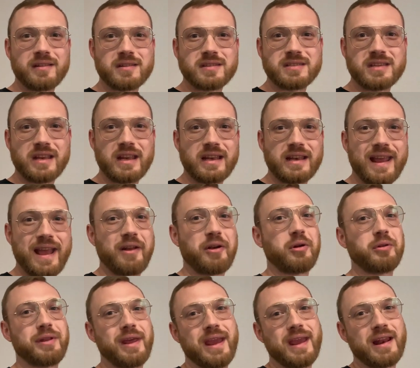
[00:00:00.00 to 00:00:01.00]
sitting down
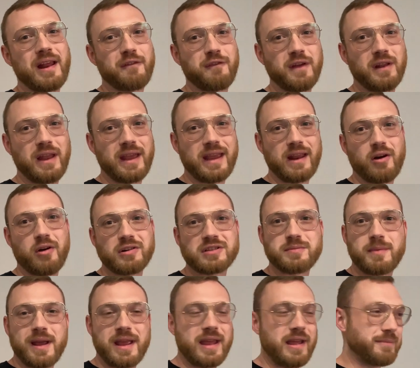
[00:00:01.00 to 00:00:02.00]
all day and I feel like it hurts
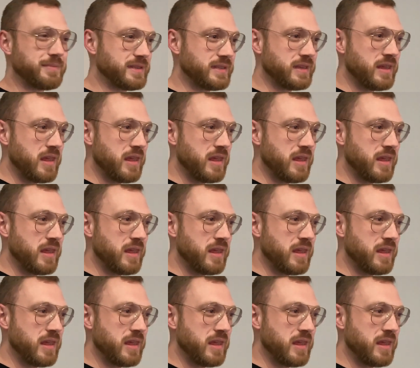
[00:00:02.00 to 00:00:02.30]
my hips.